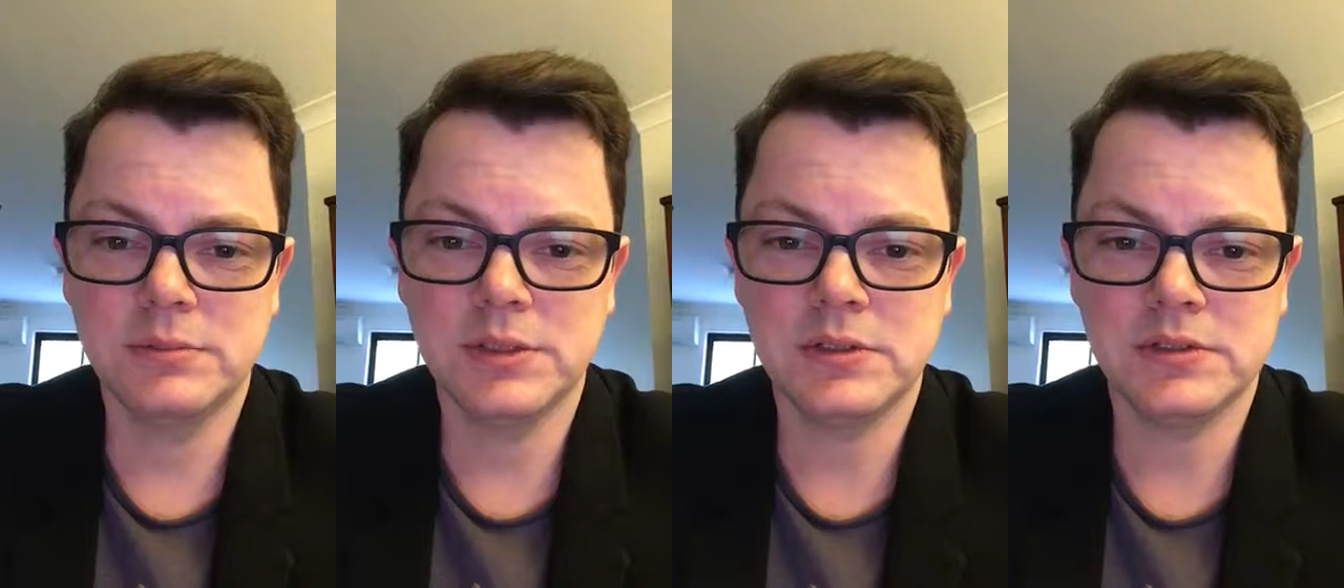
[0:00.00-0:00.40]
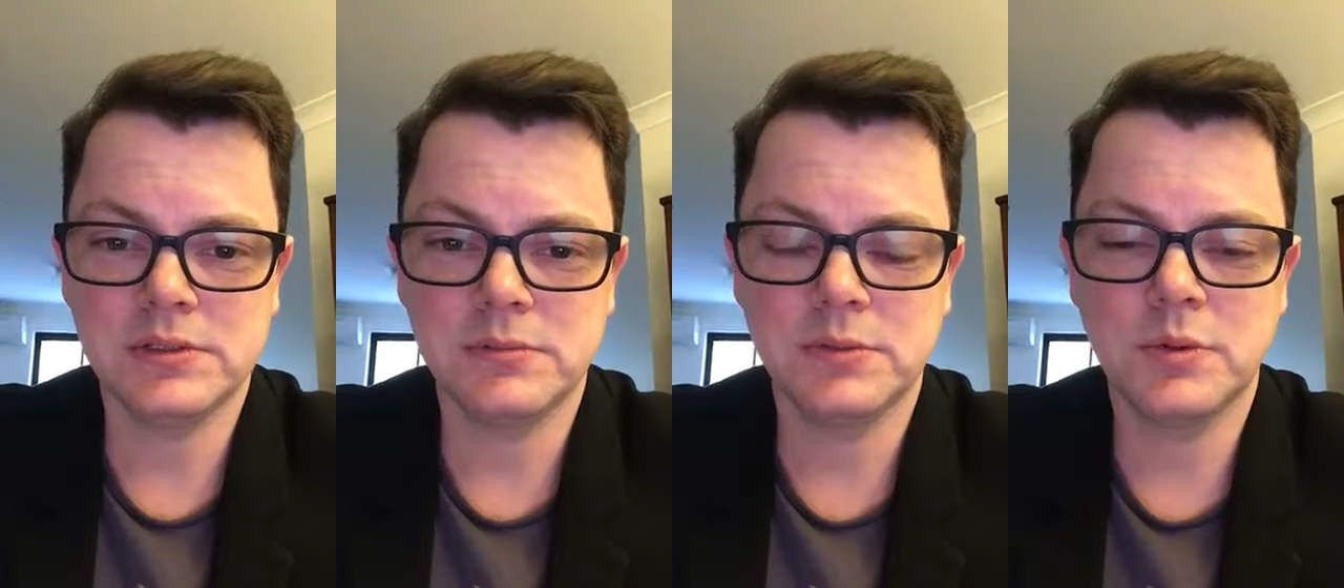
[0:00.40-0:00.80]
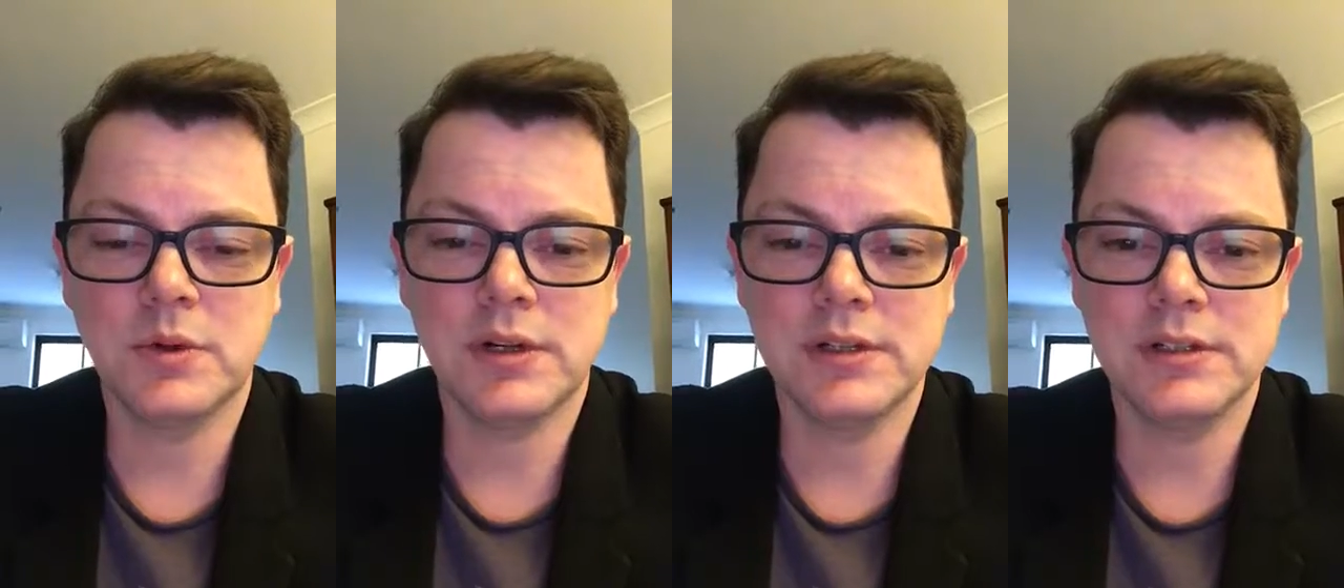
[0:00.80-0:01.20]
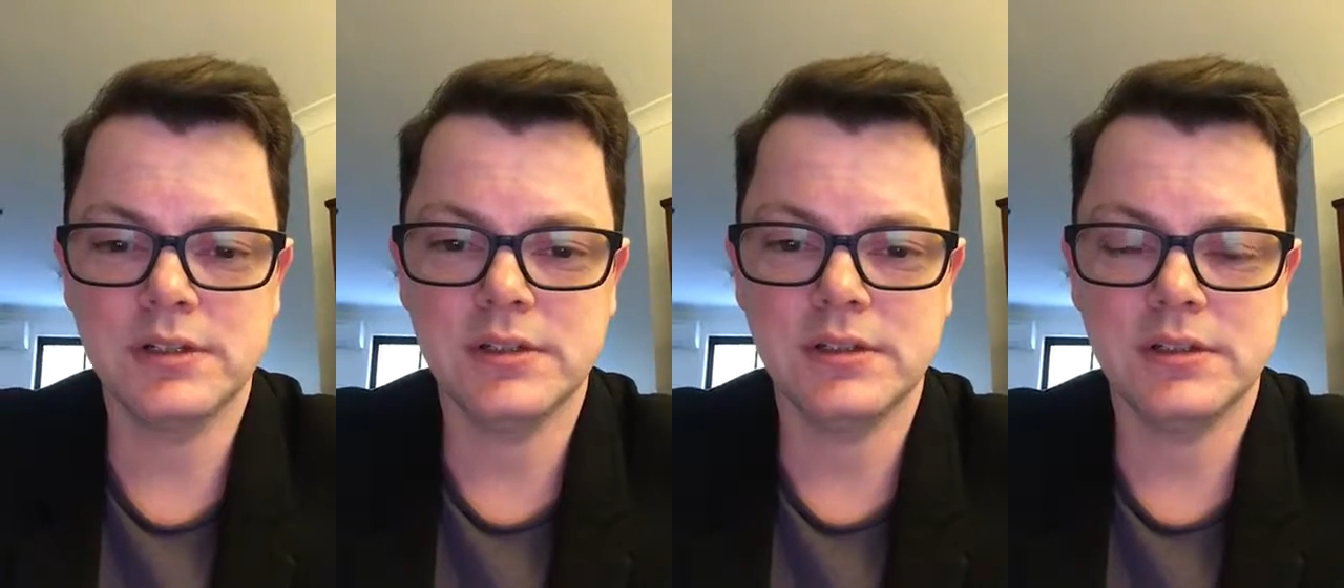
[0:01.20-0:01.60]
because I'm quite
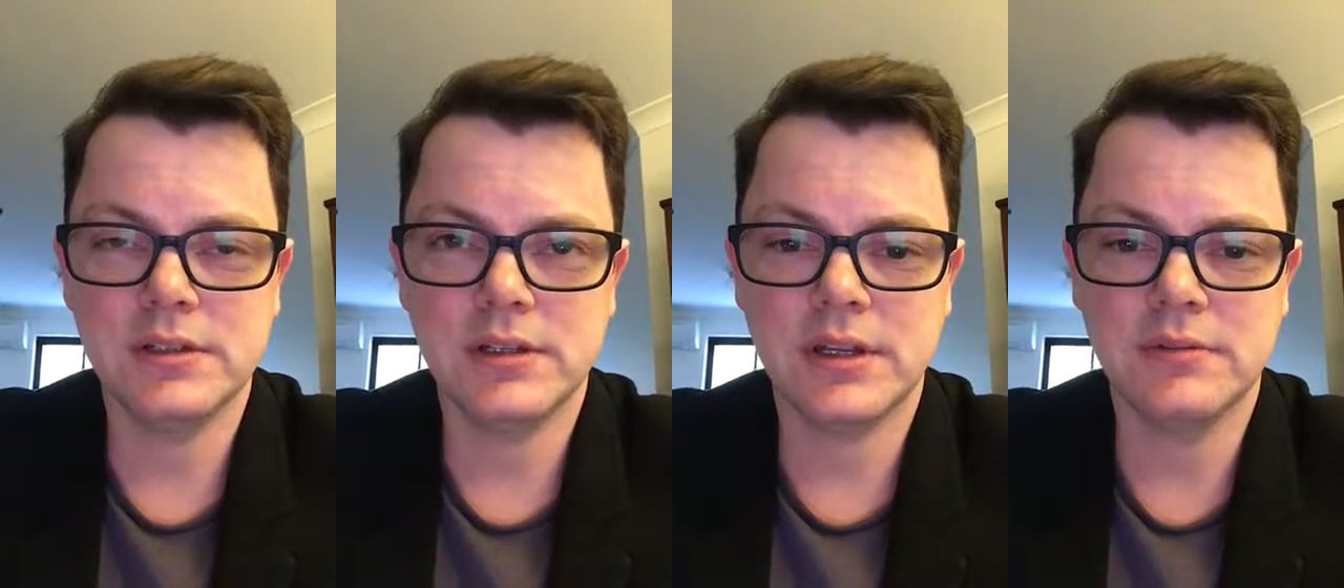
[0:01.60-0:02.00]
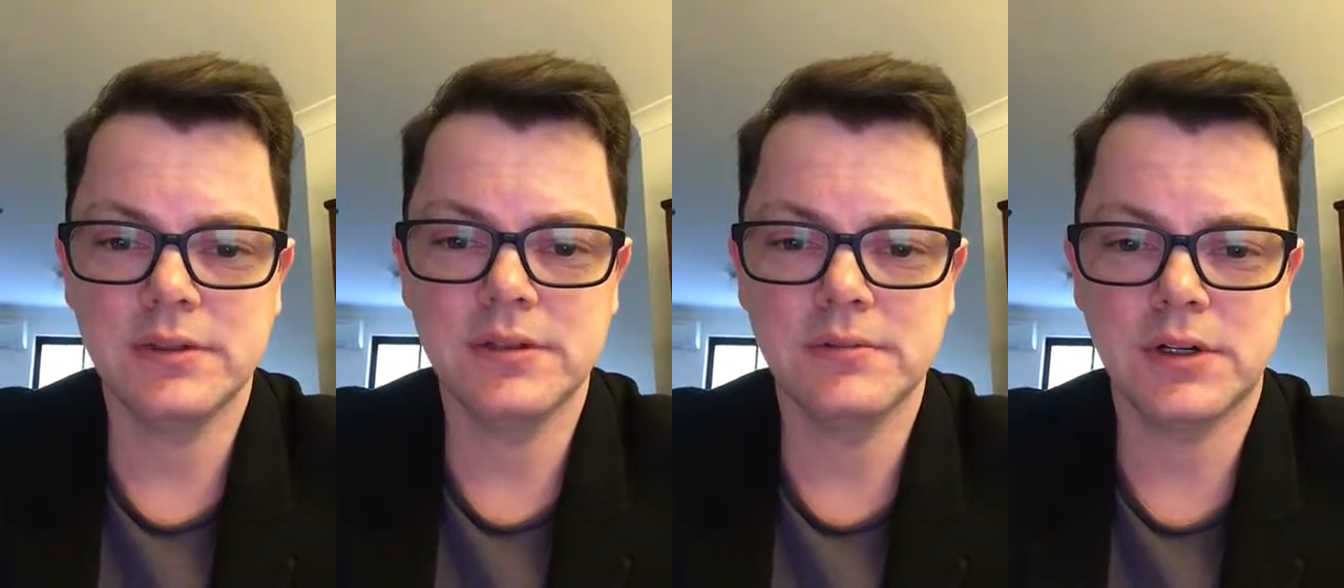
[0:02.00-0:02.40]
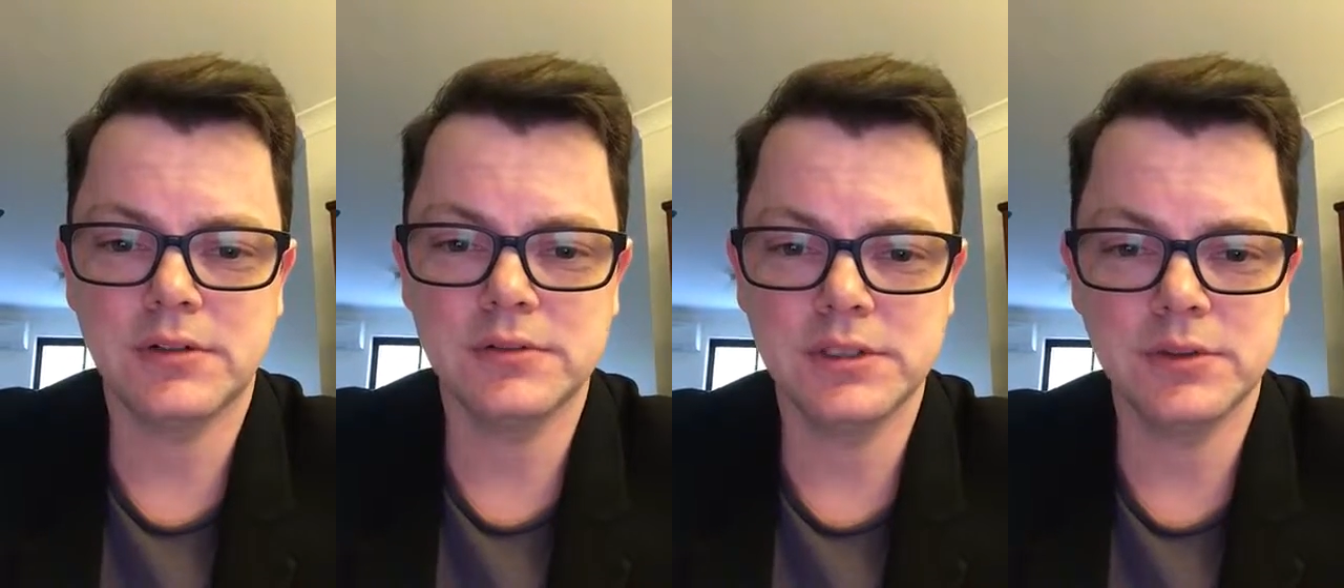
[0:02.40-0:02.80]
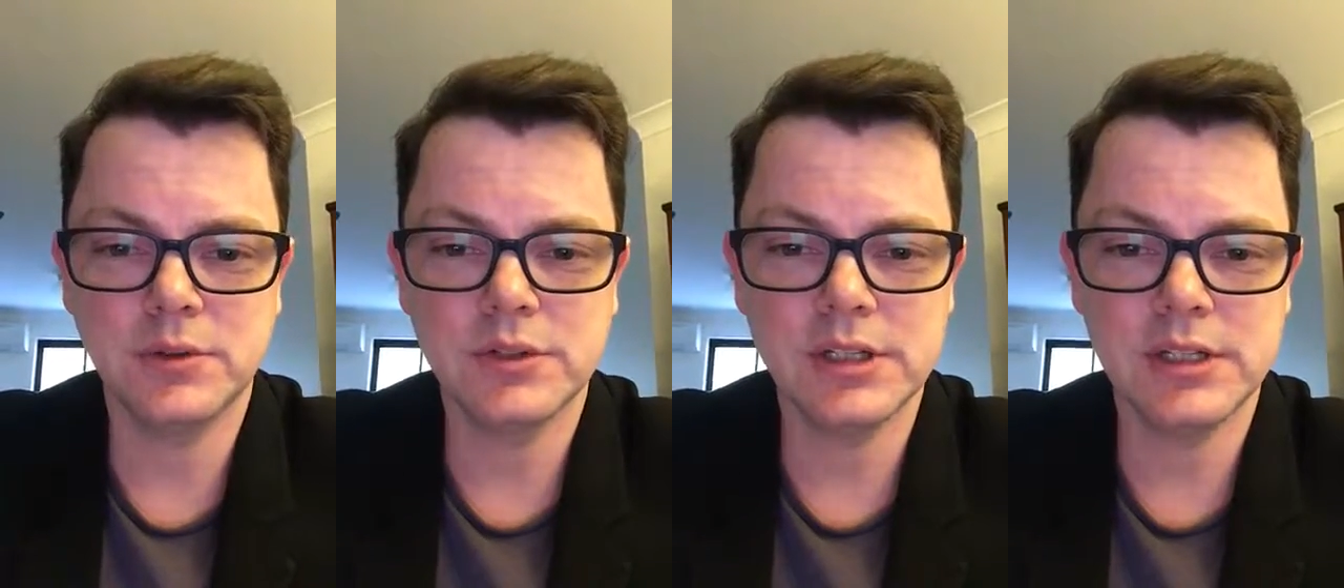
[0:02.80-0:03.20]
heavily involved in
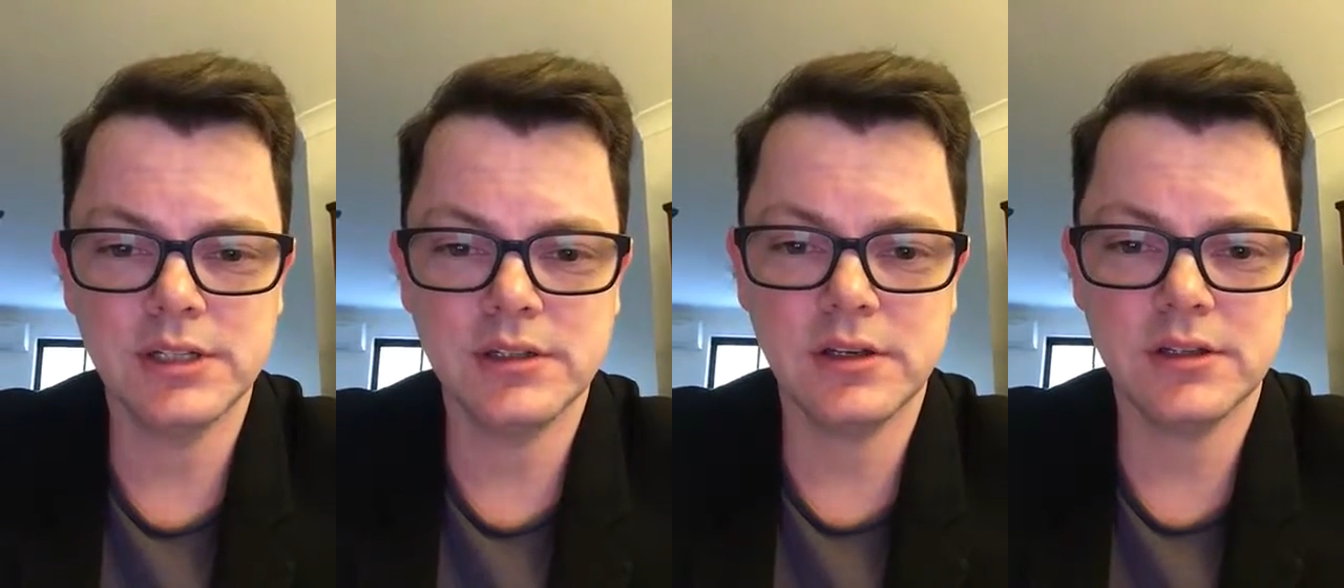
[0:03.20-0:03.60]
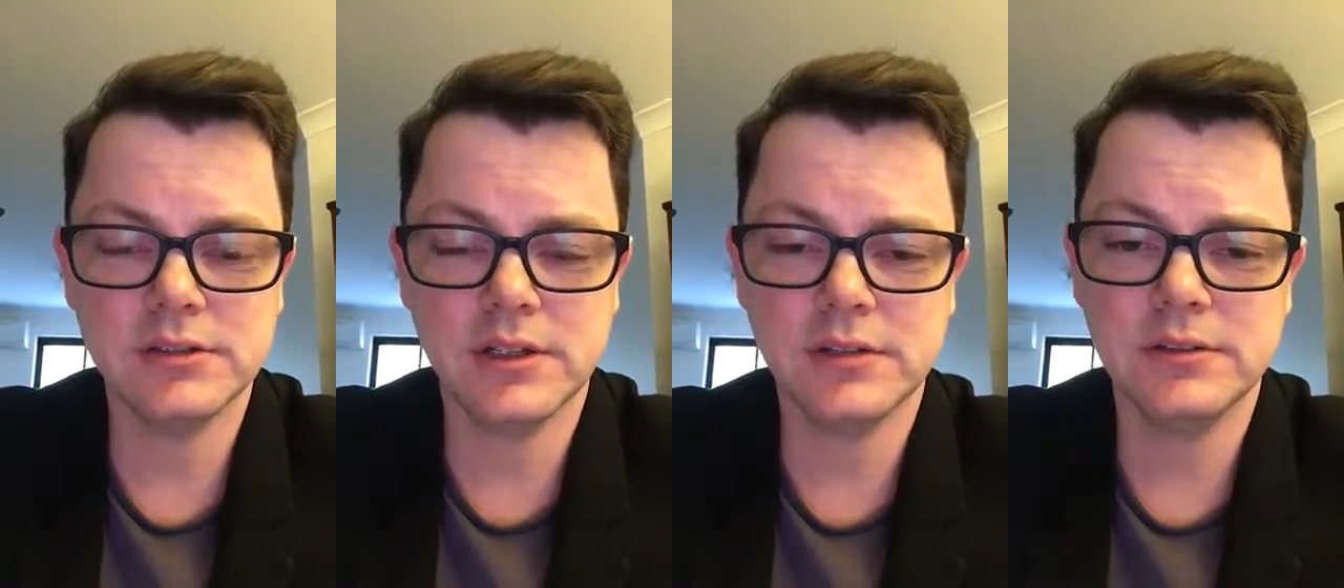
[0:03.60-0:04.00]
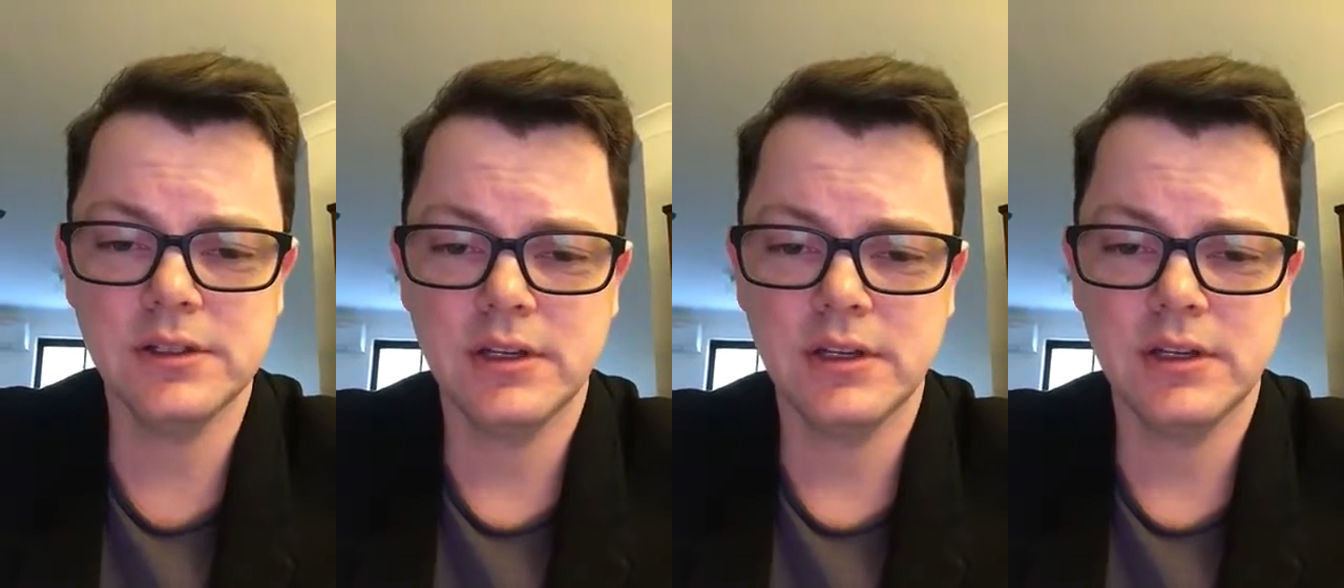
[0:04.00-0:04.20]
auditing in the hotel,